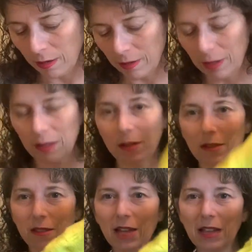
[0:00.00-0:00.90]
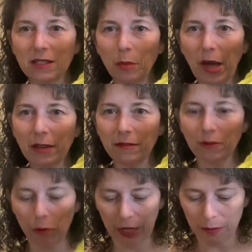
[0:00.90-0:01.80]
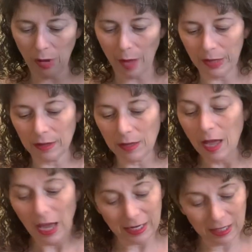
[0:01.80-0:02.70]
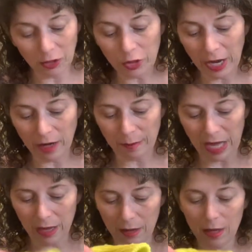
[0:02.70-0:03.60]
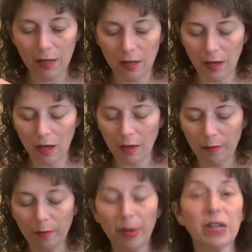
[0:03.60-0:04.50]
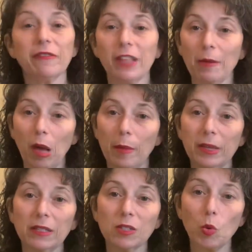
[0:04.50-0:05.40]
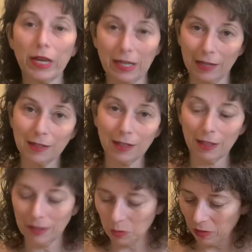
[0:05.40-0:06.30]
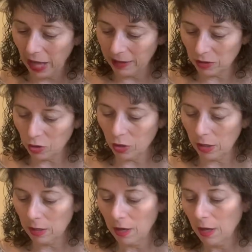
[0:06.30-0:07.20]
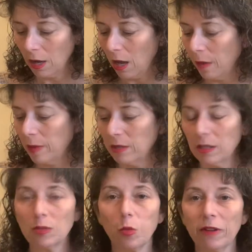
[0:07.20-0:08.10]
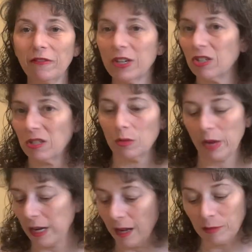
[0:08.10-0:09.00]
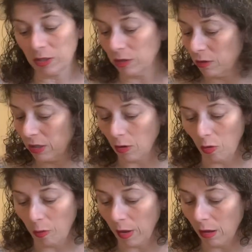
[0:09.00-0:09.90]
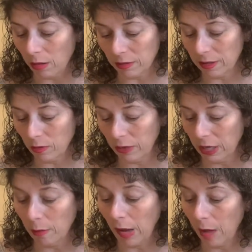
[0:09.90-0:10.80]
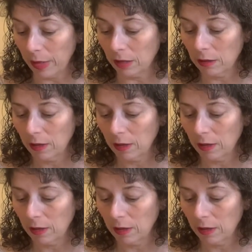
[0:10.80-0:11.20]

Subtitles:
Like that's the pile of green bobbins. I did learn how to make butterfly bobbins quite nicely, so that's good. Since one fish is the red, I'm just using the whole ball. I don't need a bobbin.